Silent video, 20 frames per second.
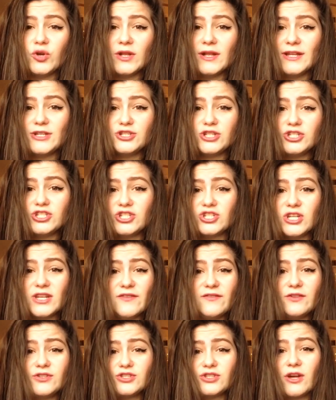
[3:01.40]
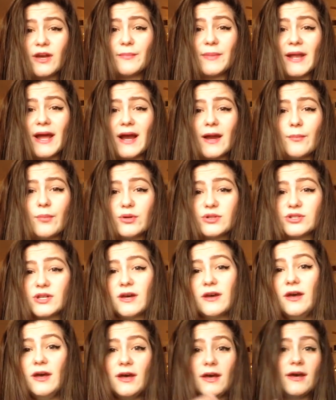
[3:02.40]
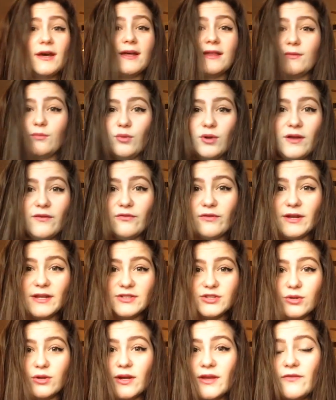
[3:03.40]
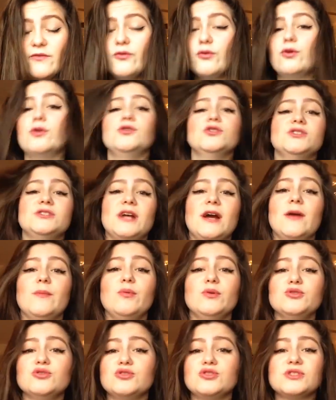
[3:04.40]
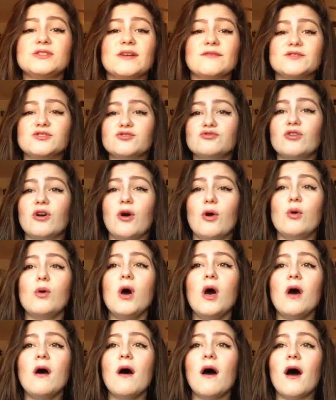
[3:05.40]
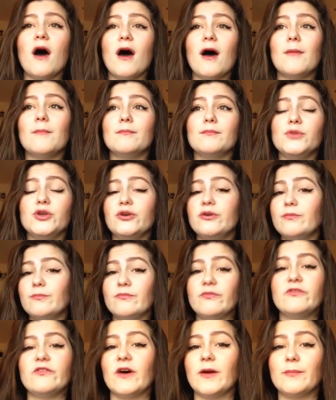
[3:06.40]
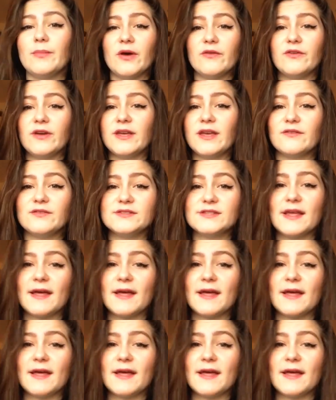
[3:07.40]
can literally just, if you just type in Harry Potter and whatever it is you're looking for, or just Harry Potter and just have a scroll, um, you can find perfect gifts